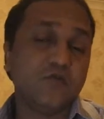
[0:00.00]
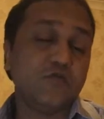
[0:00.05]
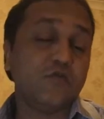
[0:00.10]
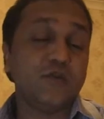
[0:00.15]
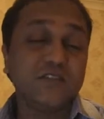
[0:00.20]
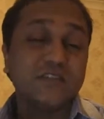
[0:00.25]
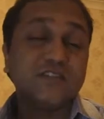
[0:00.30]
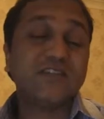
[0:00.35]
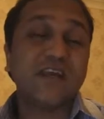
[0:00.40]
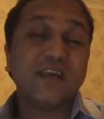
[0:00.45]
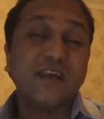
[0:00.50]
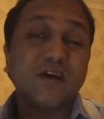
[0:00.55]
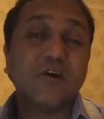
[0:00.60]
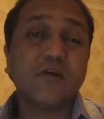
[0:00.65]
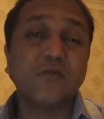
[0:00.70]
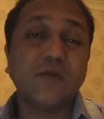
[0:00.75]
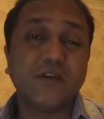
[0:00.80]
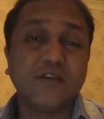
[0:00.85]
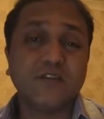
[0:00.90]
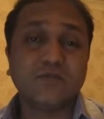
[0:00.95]
once that
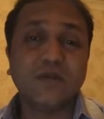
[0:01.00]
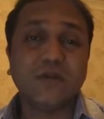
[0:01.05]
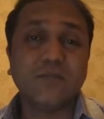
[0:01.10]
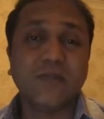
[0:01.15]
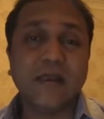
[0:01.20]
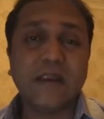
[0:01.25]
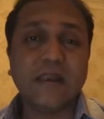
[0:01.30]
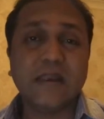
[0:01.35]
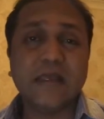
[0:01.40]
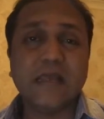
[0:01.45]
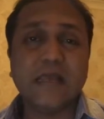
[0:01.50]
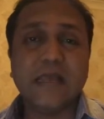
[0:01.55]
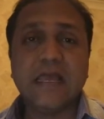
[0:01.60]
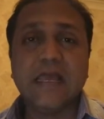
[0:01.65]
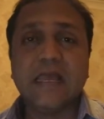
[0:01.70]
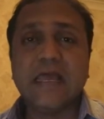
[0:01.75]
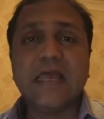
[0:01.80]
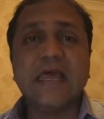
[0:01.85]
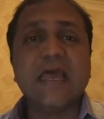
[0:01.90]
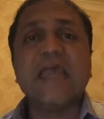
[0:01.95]
document is prepared,
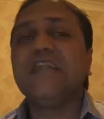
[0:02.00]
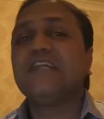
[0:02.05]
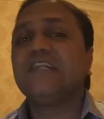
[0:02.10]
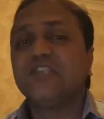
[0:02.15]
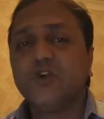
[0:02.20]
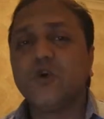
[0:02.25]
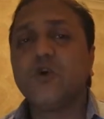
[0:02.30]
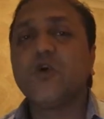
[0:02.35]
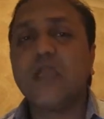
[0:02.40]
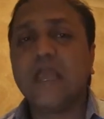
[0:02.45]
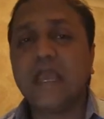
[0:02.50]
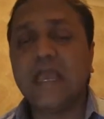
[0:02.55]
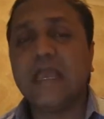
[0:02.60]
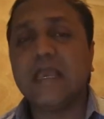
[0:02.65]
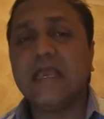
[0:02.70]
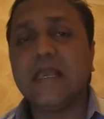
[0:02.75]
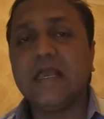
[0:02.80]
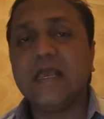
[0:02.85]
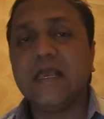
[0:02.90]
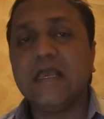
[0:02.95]
it's okay.